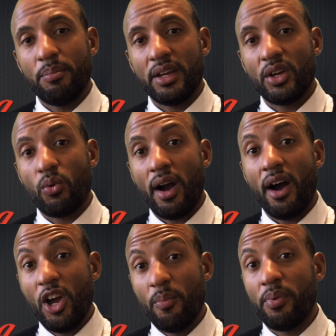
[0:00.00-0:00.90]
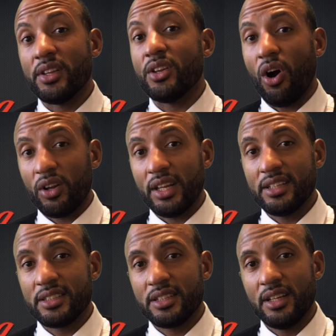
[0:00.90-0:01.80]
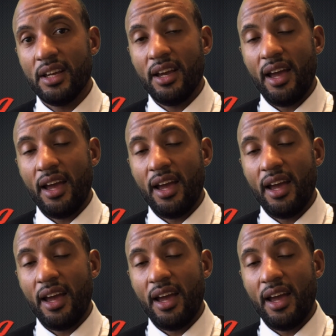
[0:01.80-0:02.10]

being quite open and honest,